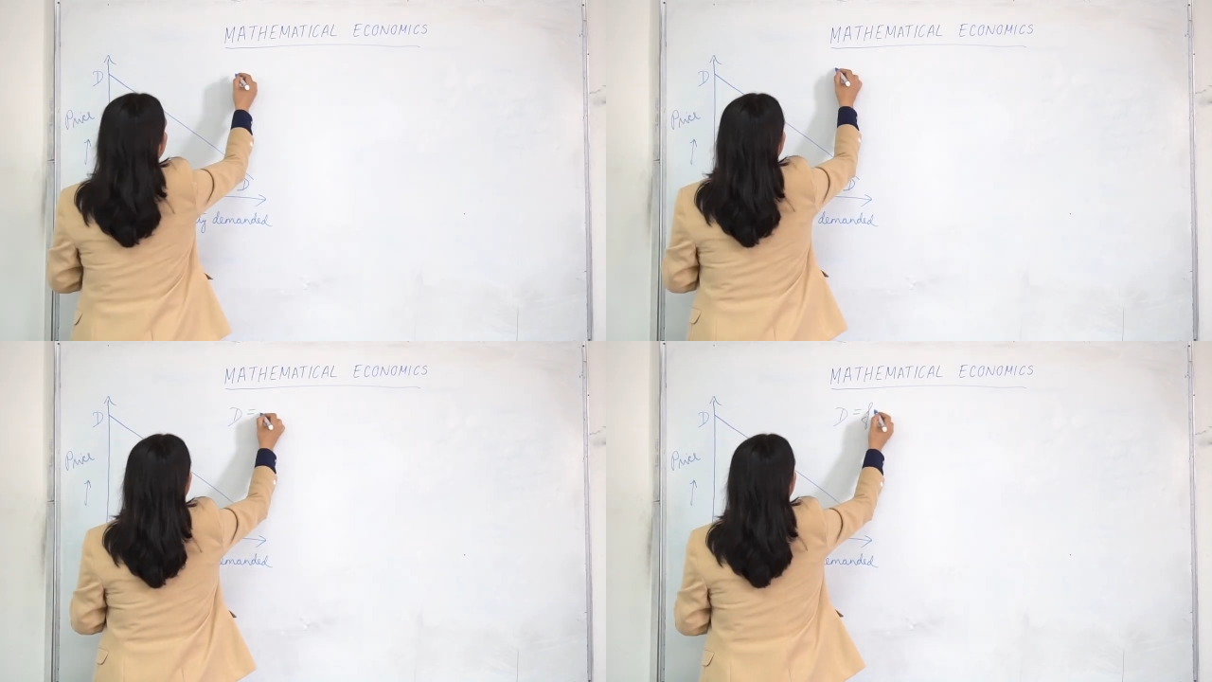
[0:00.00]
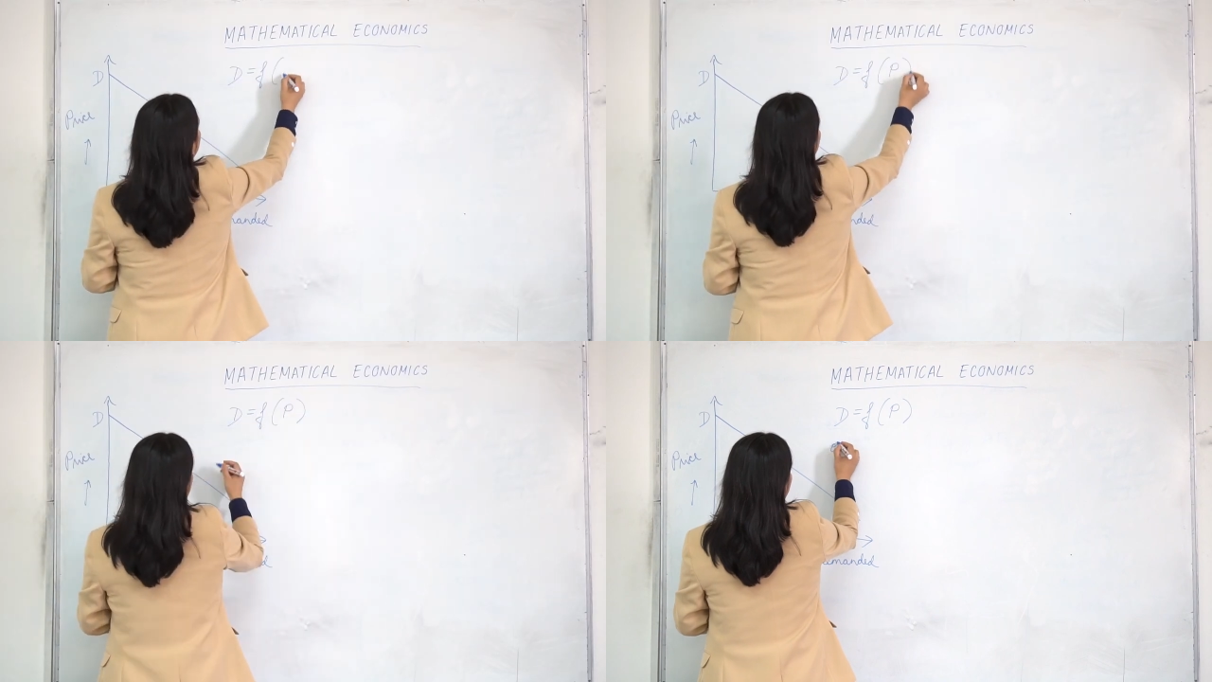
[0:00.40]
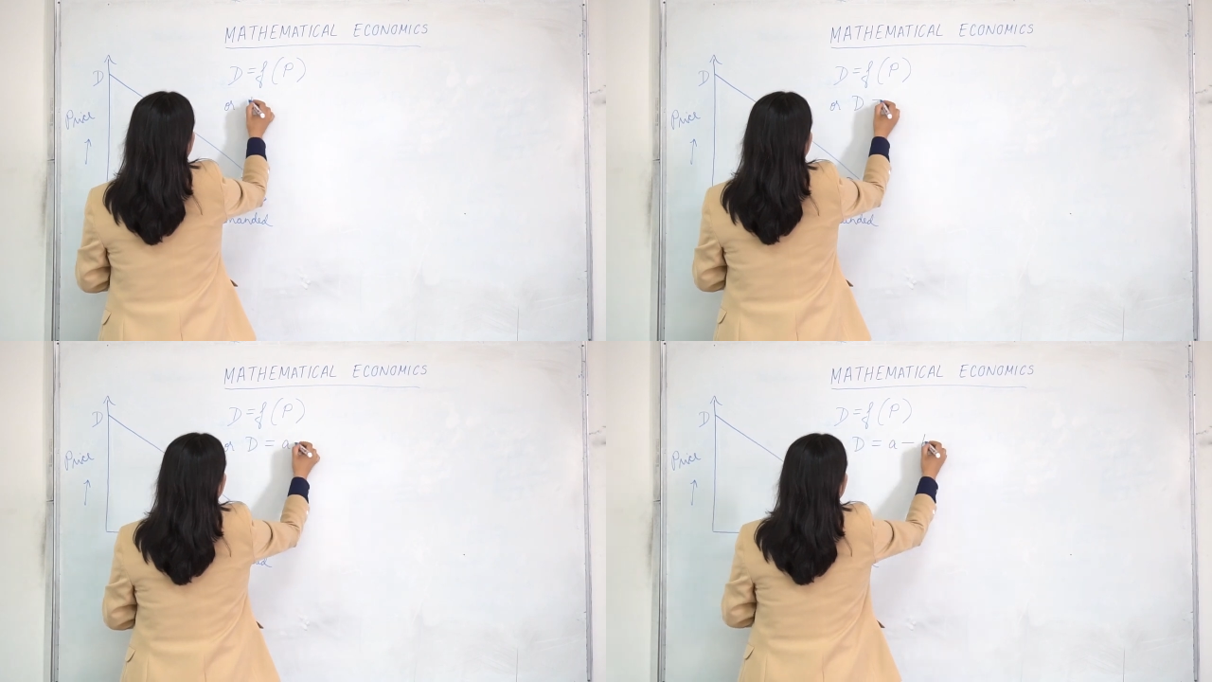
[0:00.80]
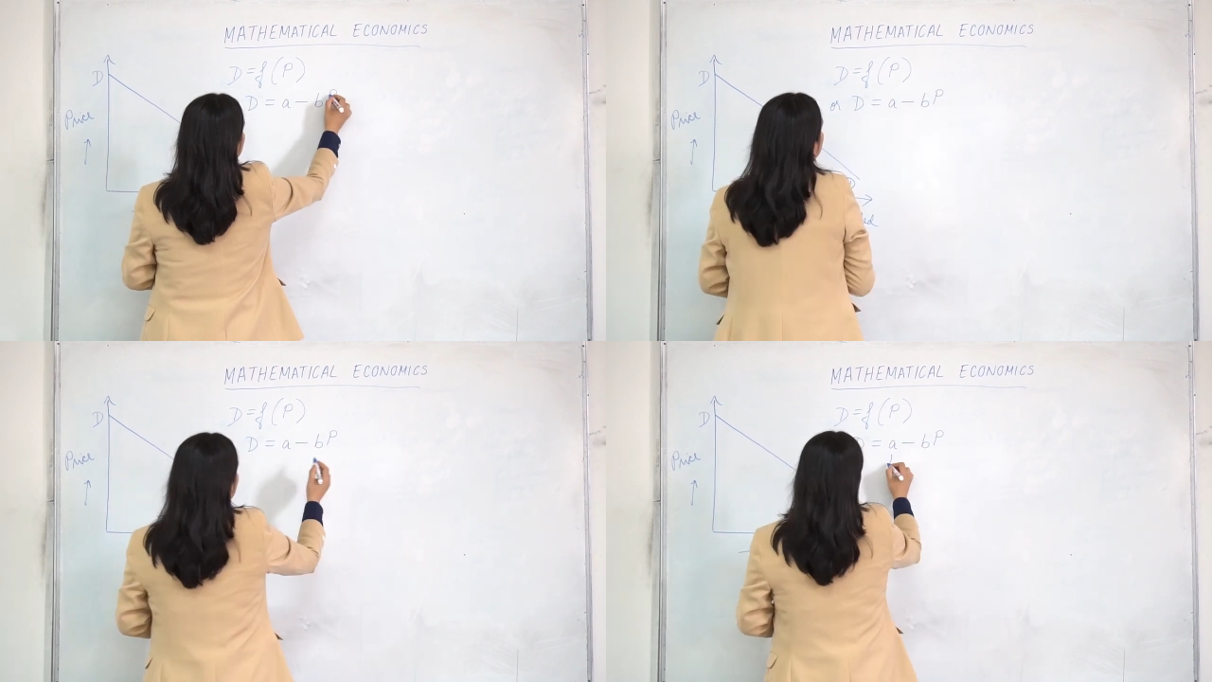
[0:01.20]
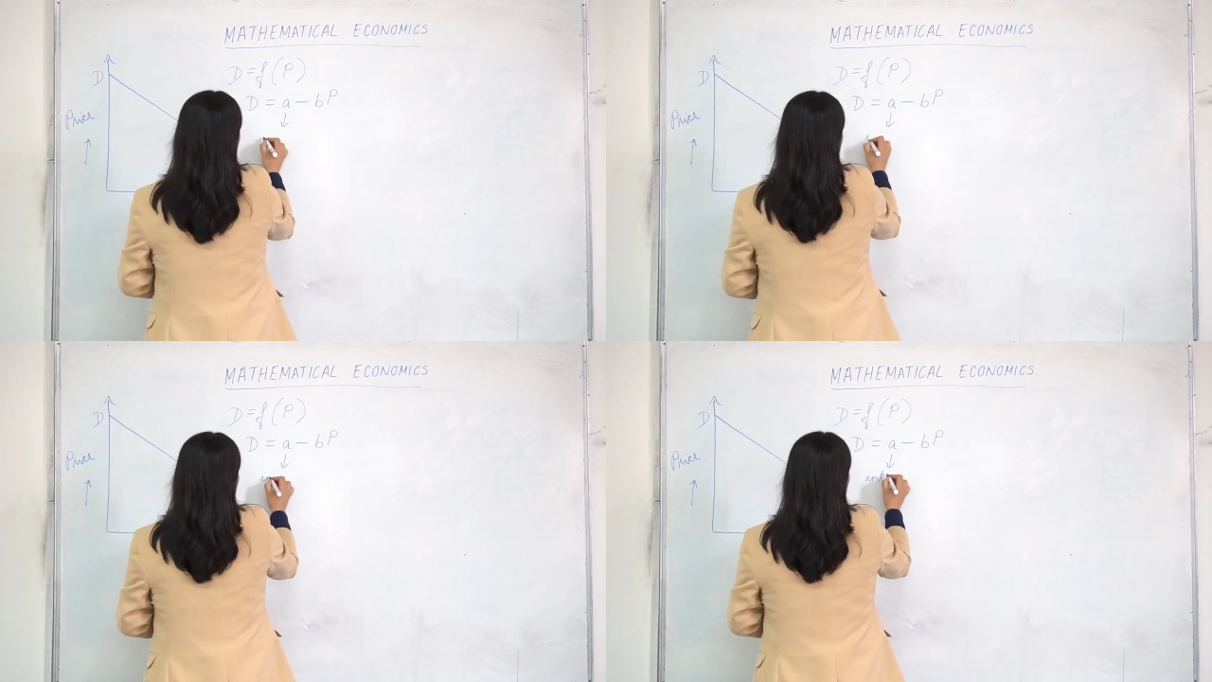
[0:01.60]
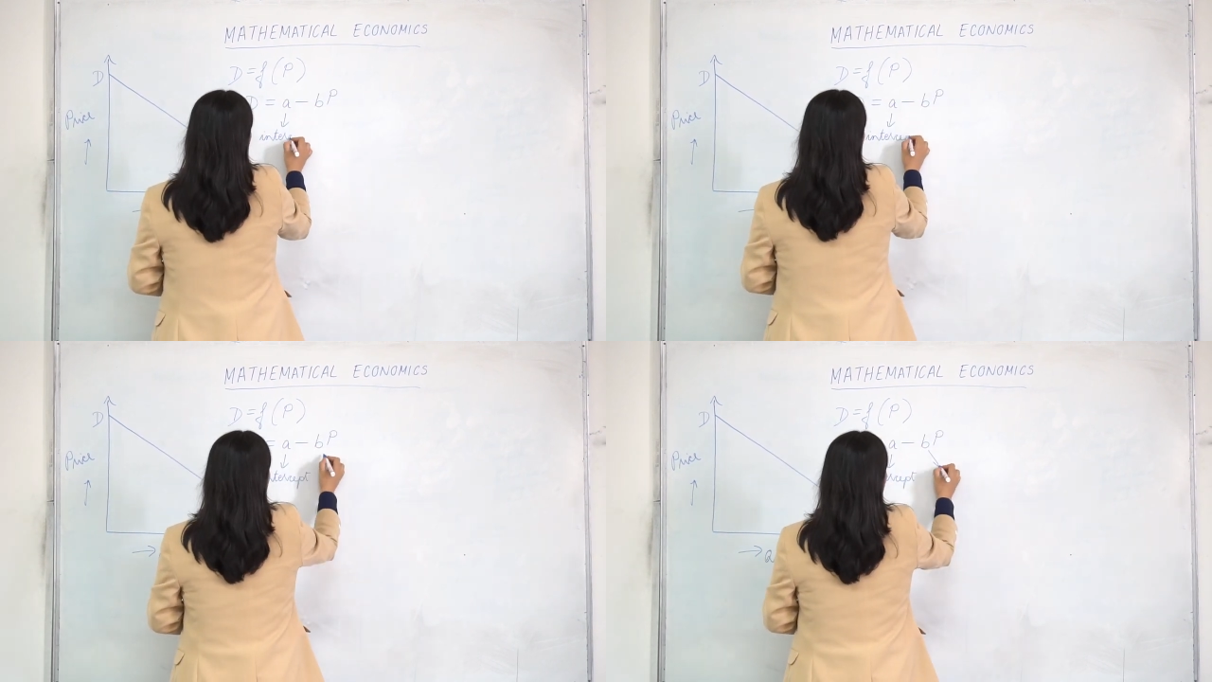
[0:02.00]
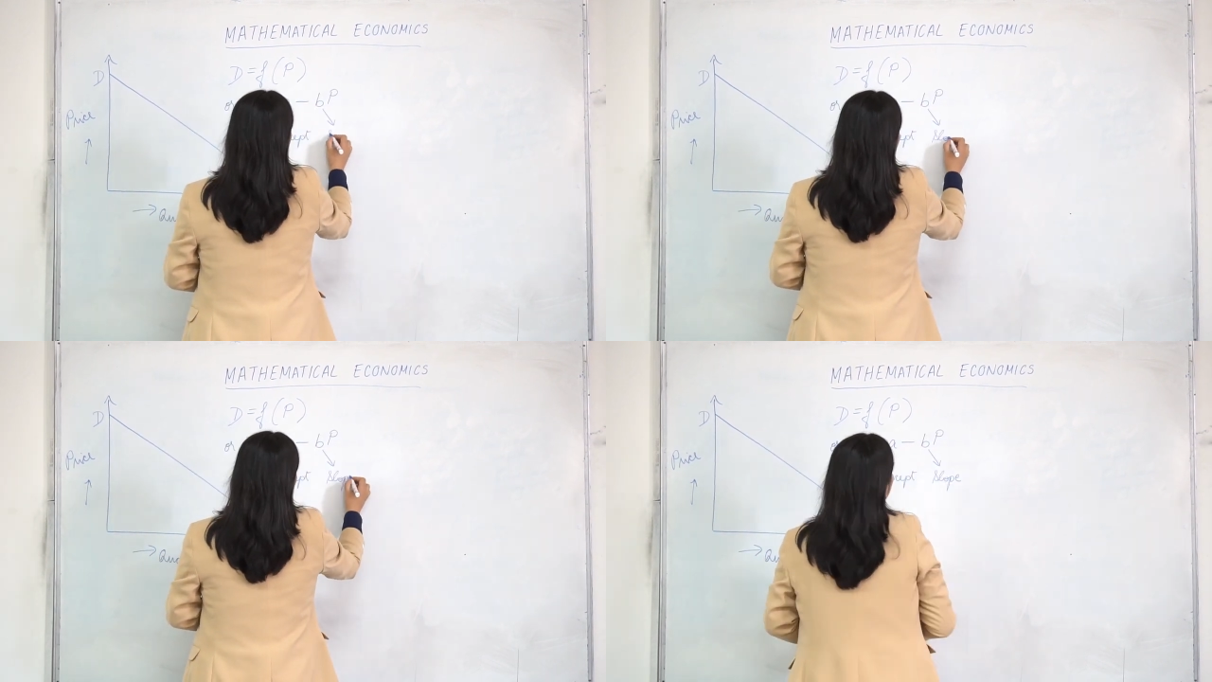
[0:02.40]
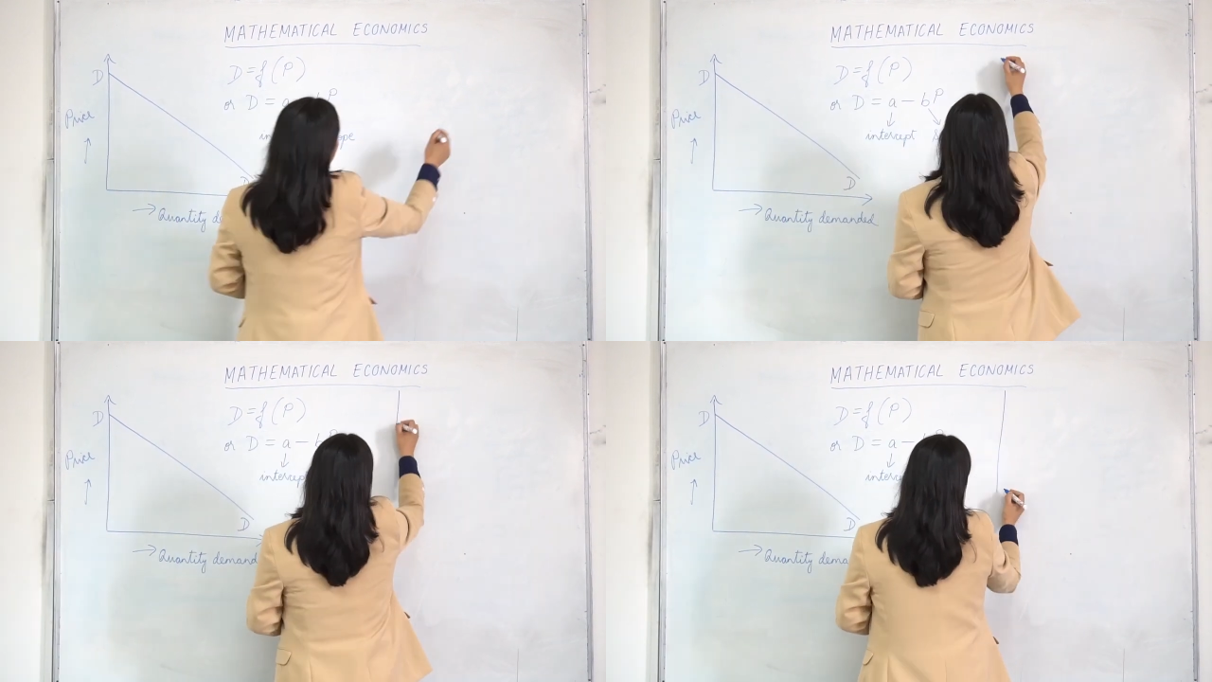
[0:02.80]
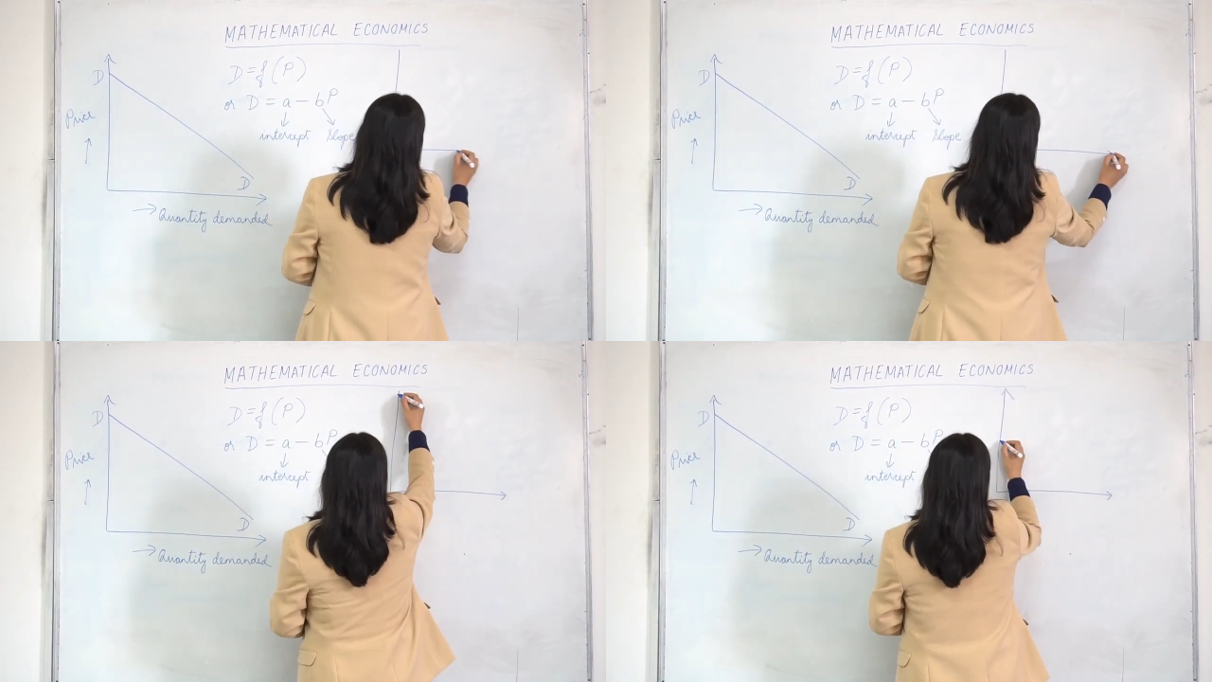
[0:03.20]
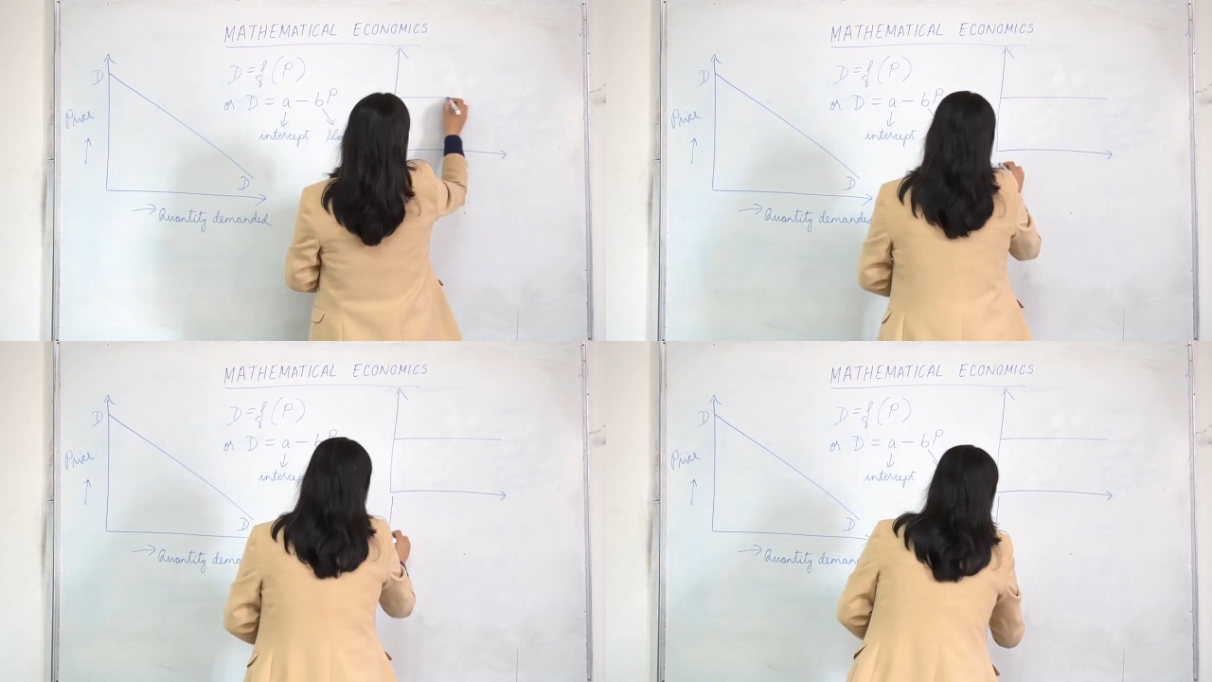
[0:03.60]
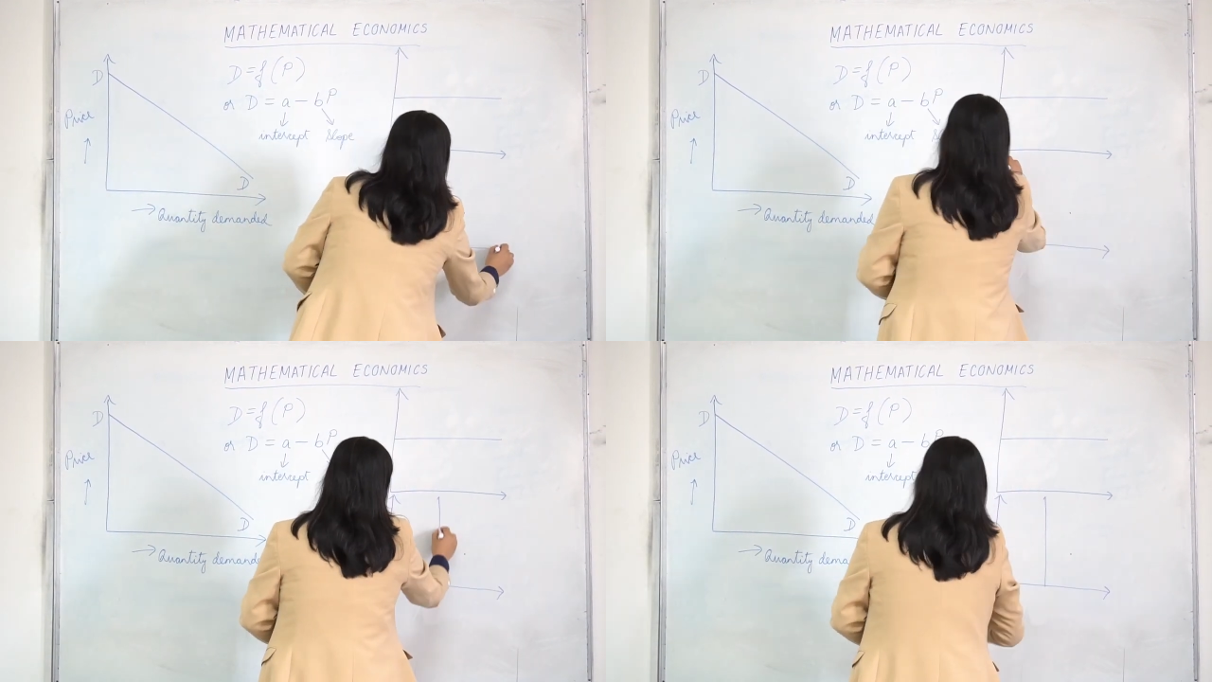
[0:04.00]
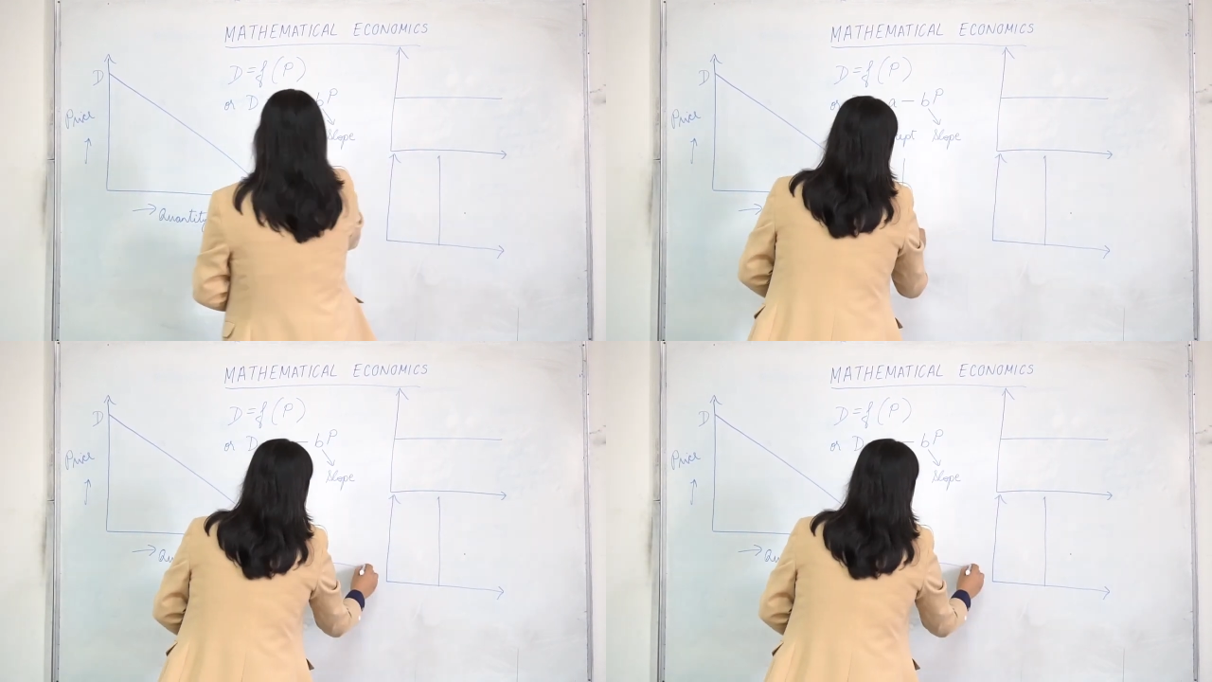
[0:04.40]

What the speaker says: No face is visible, so there are no lips to read.